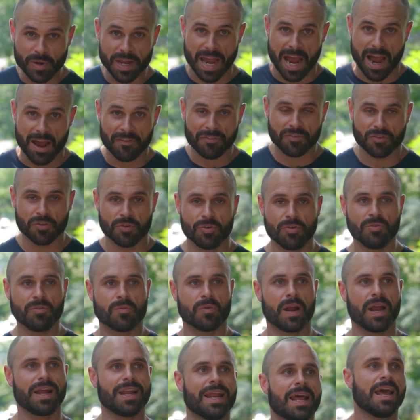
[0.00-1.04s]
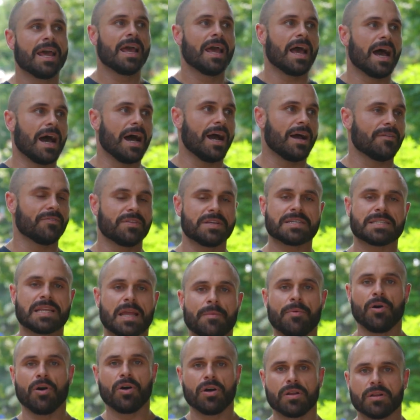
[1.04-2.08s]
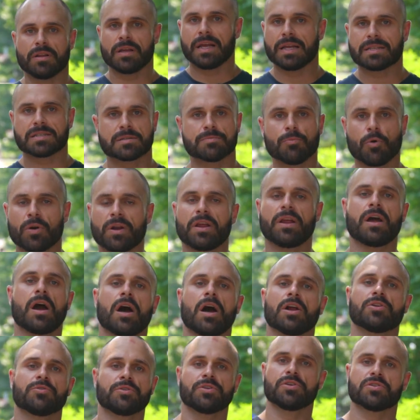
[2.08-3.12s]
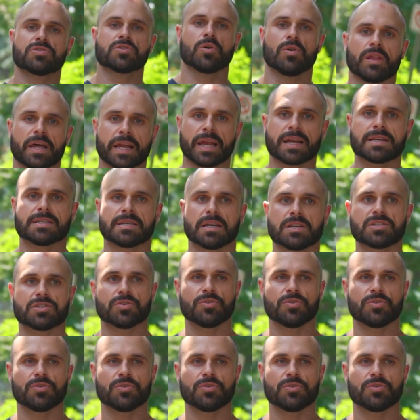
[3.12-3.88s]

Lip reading: we have to, right? This neighborhood, it's more than 100 years old, like I said.